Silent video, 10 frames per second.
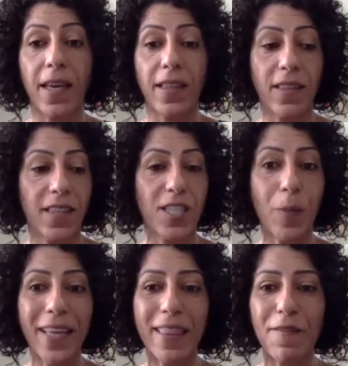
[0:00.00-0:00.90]

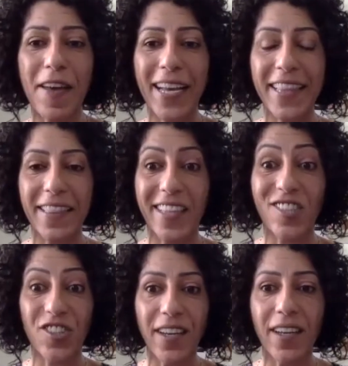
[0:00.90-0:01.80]
despite the fact that the
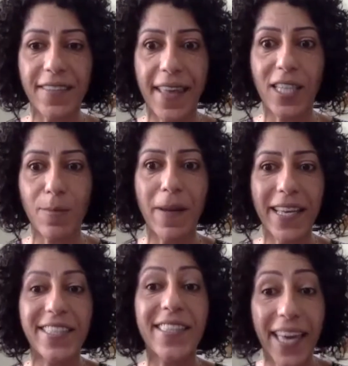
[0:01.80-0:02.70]
struggle takes
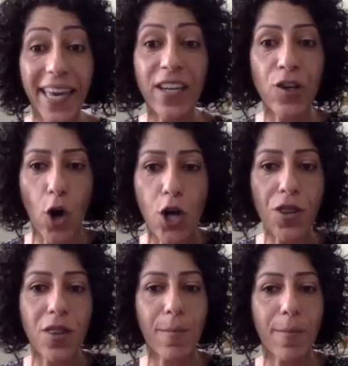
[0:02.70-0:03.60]
place there
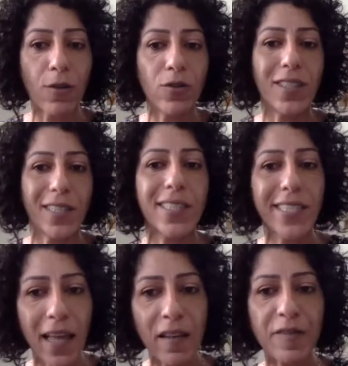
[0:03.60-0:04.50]
on the mountain
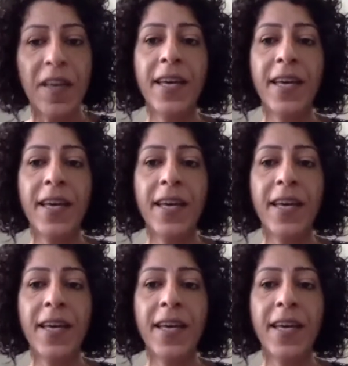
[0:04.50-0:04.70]
itself,